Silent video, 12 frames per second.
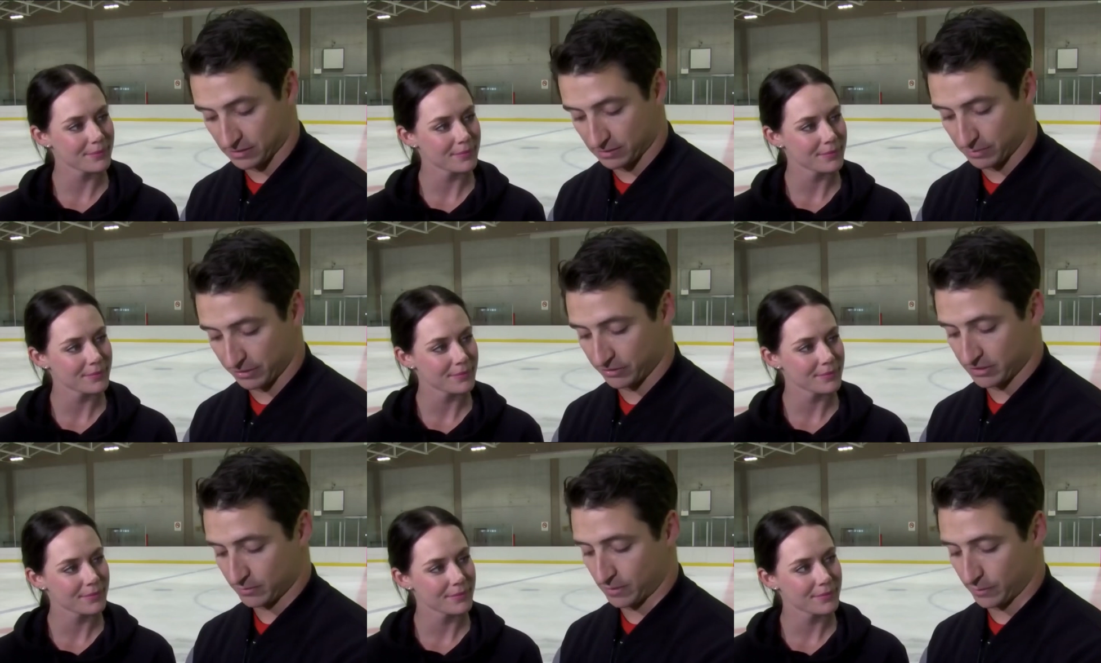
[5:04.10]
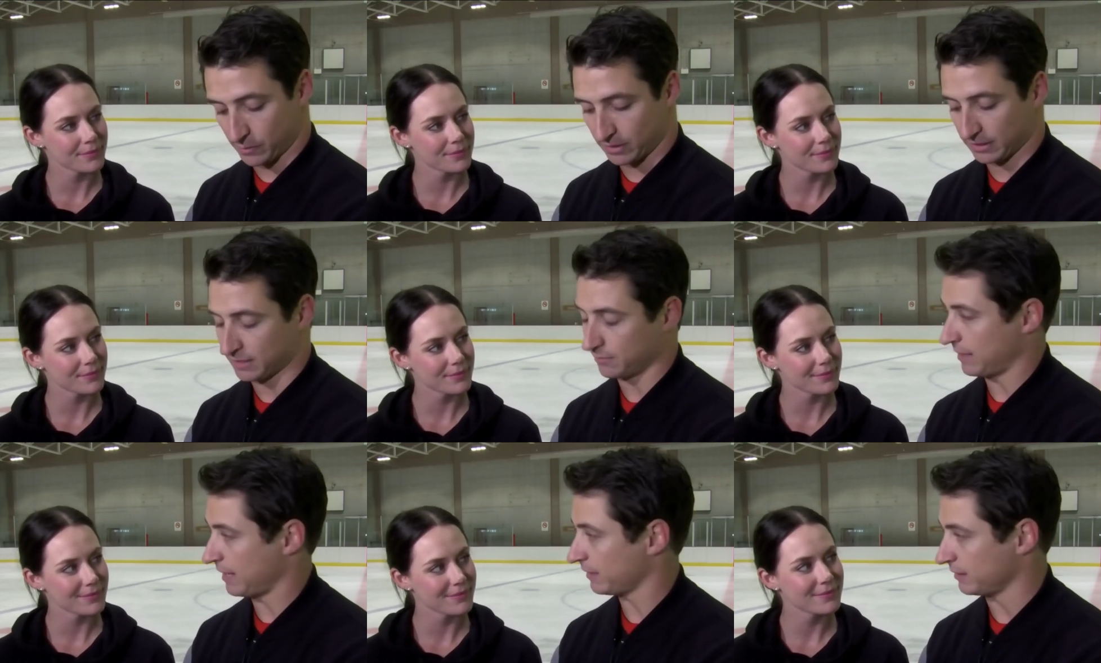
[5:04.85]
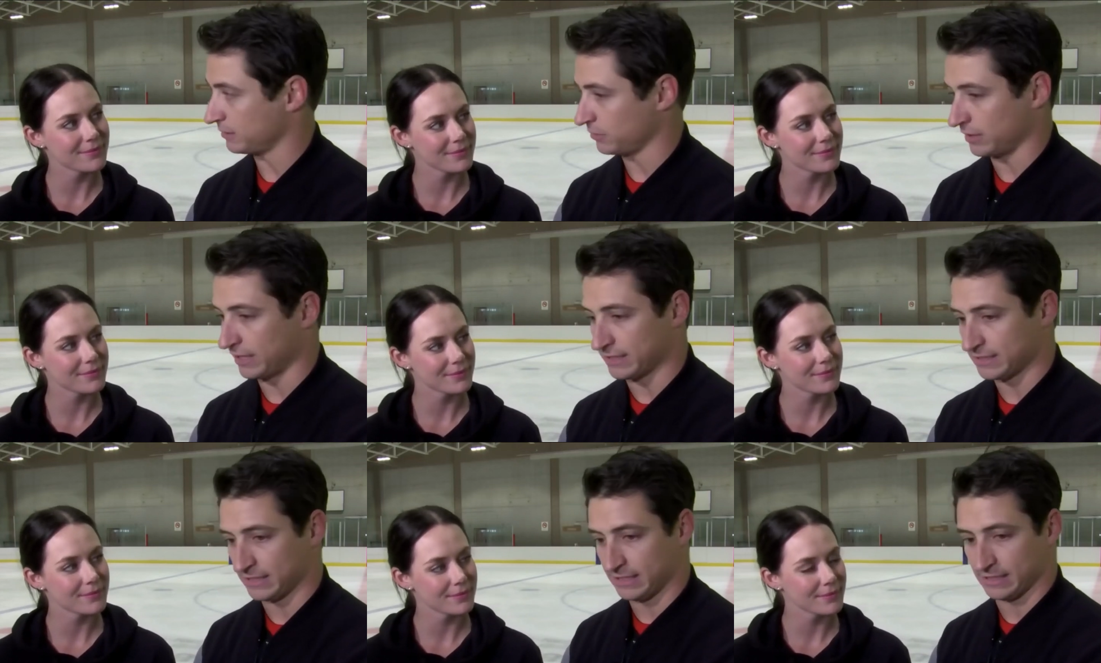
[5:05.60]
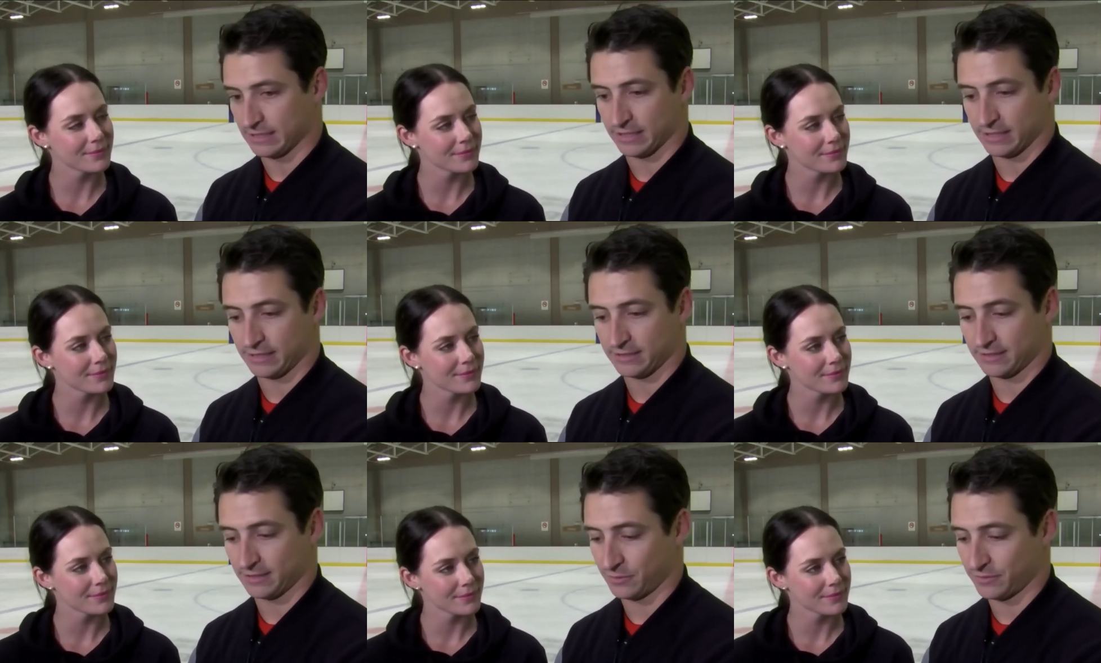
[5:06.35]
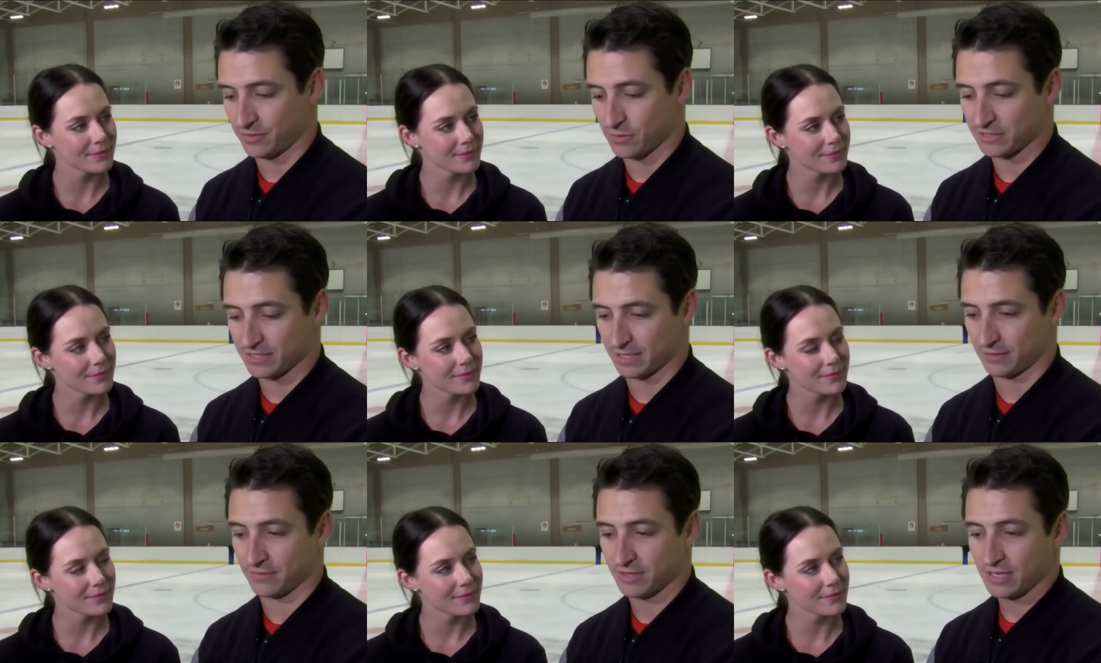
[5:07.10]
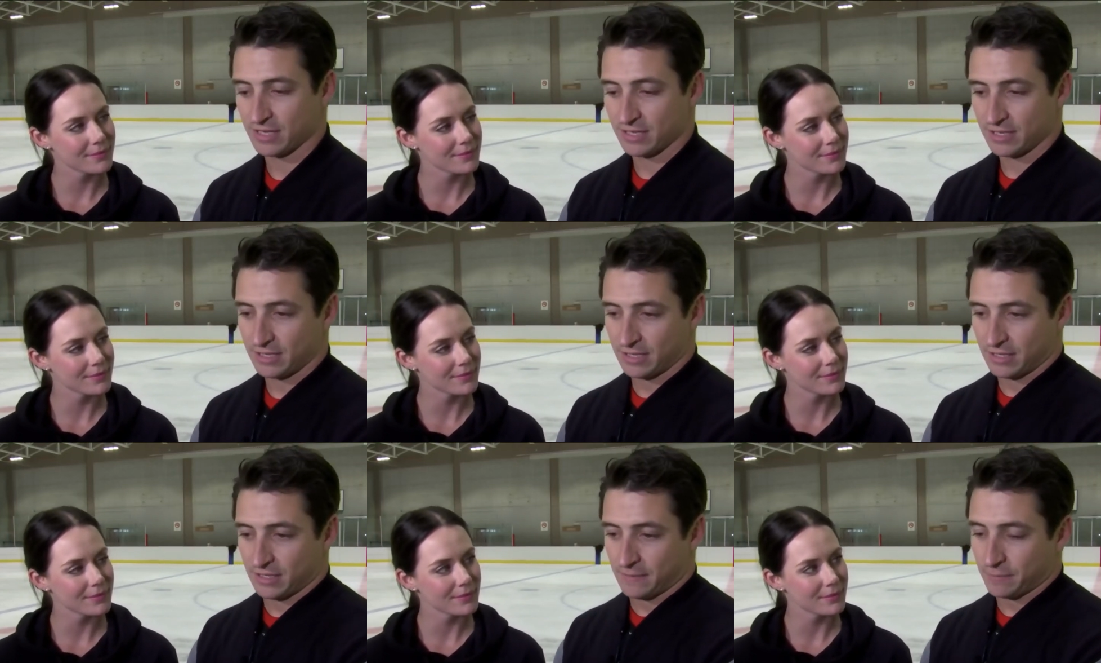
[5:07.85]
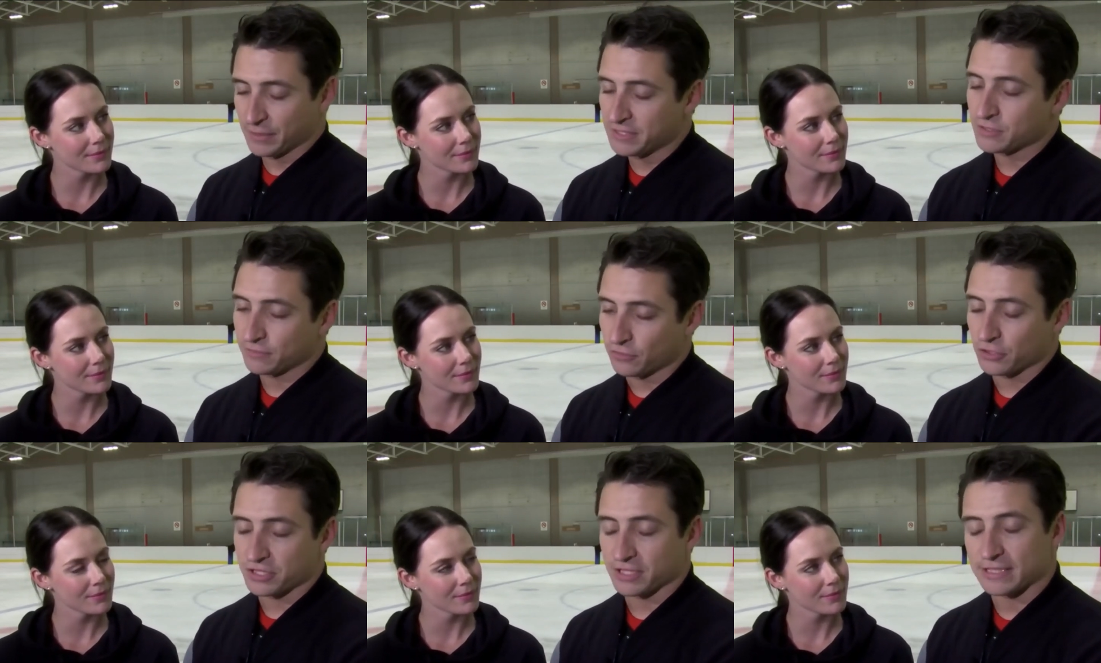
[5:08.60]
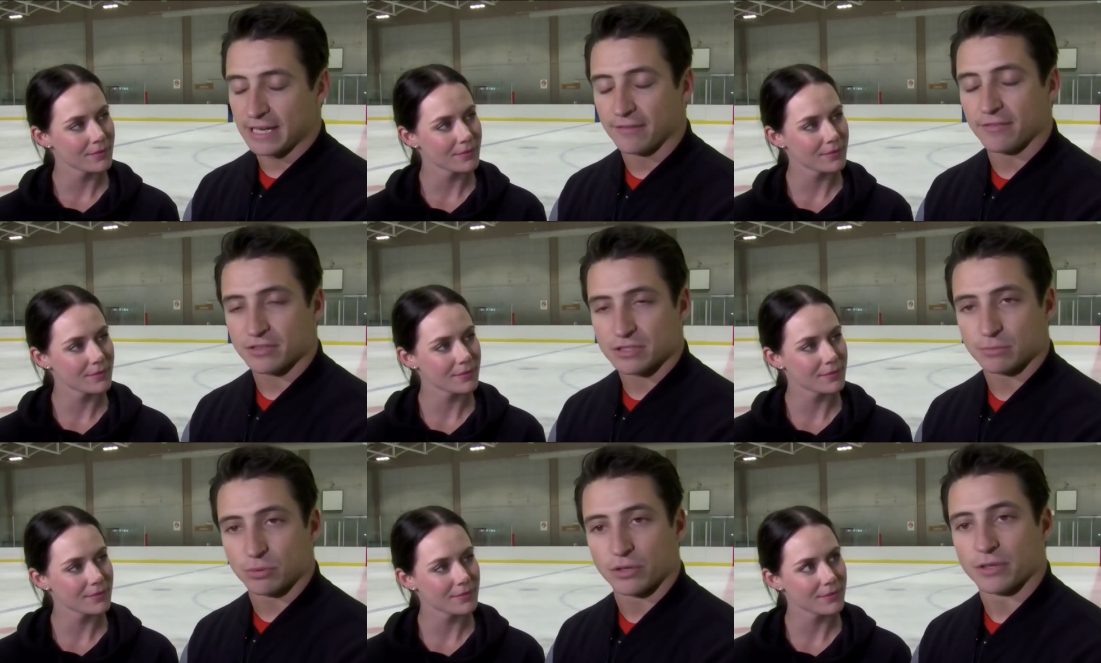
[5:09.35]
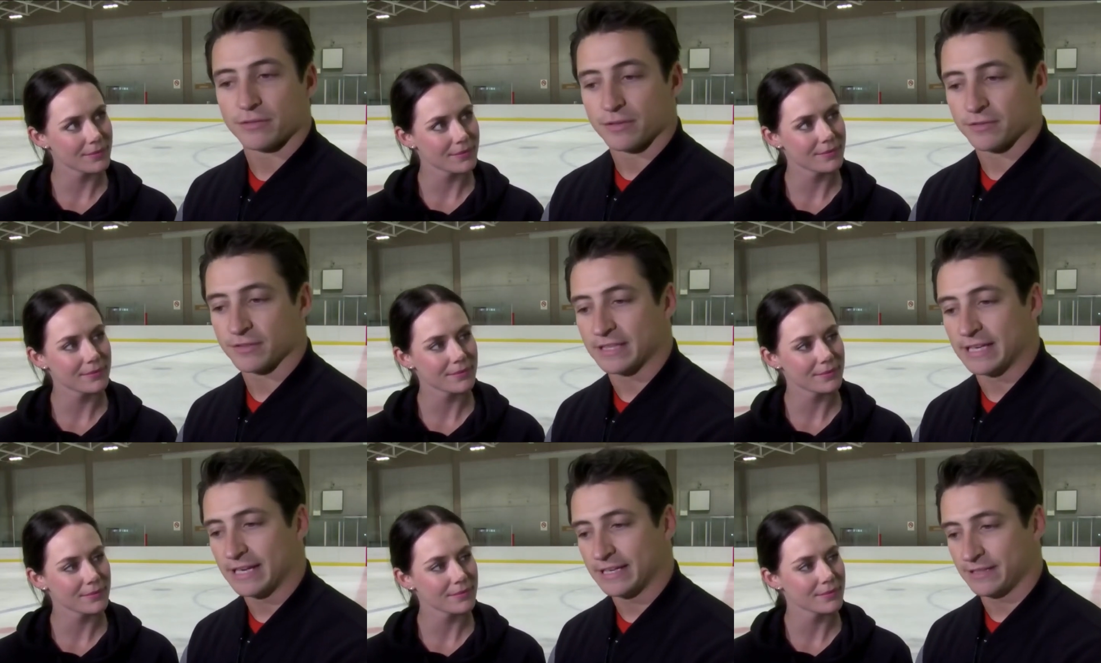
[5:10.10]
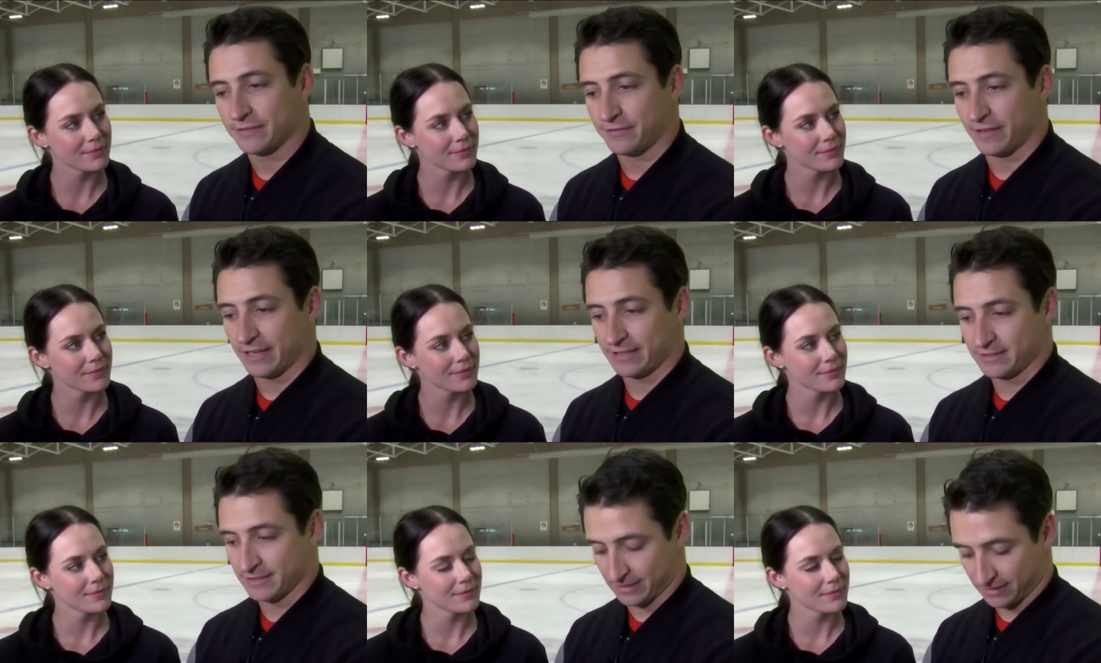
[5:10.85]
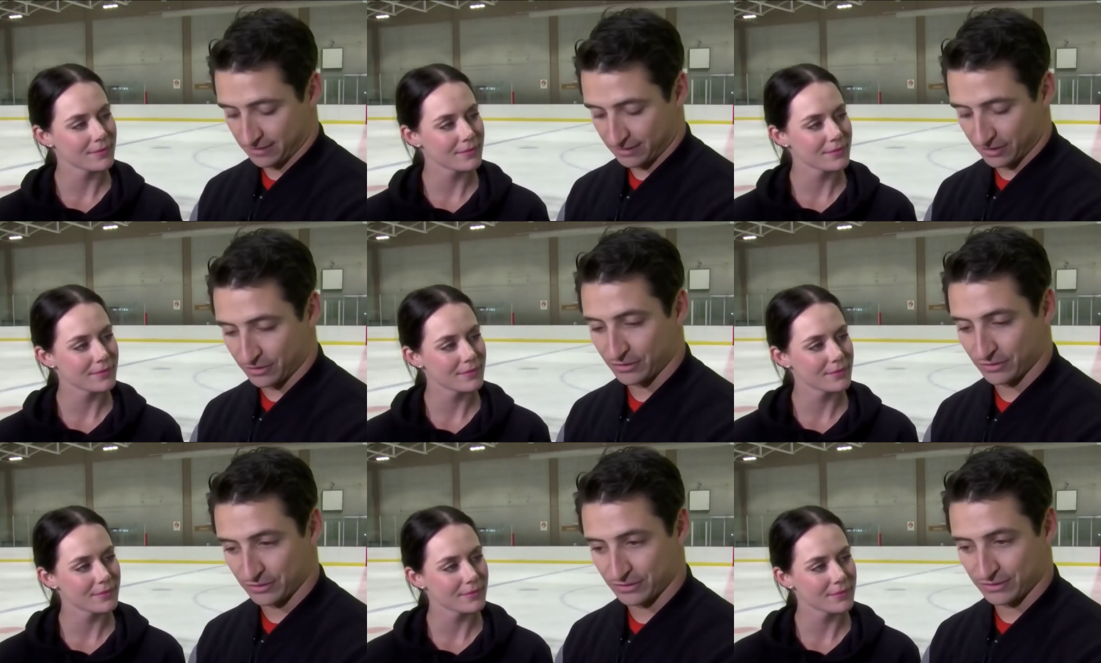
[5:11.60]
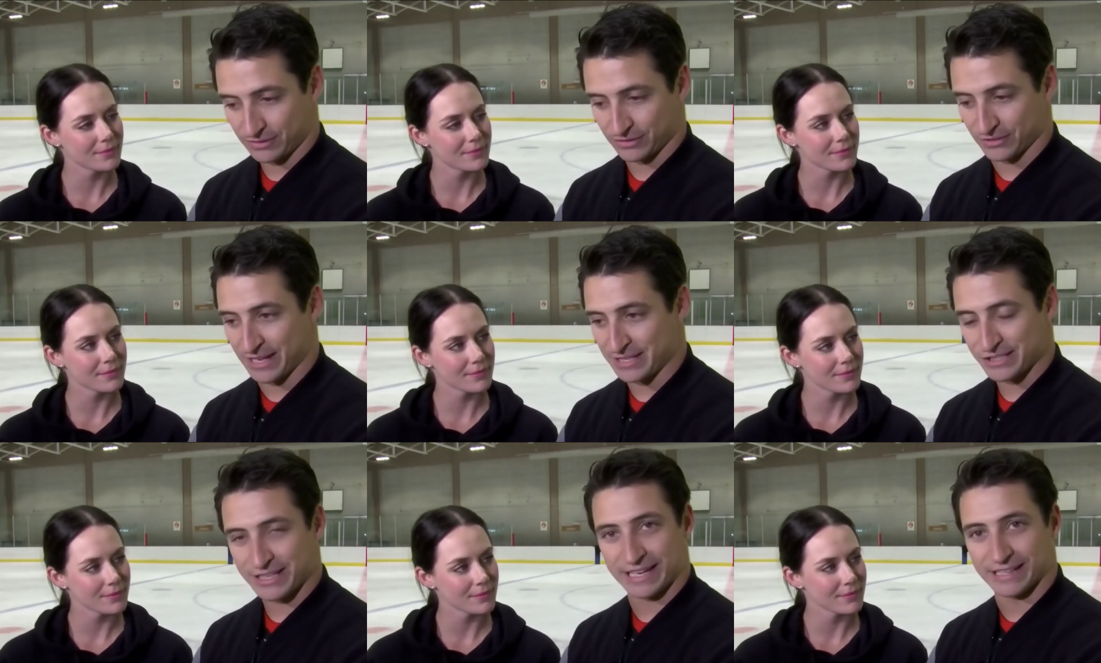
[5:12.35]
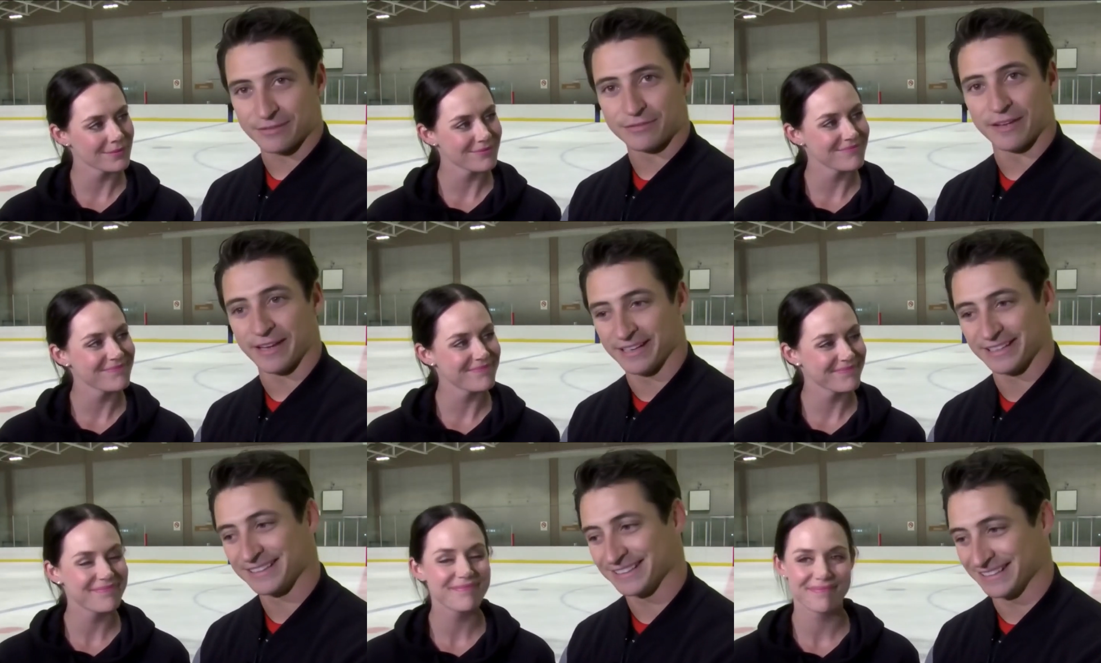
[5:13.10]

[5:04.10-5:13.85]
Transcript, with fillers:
Speaker 1: that was a big reason why we wanted to come back in 2018, and uh, we've always kind of been so fortunate to have the support of, of Canadian fans, and they're they're an educated fan.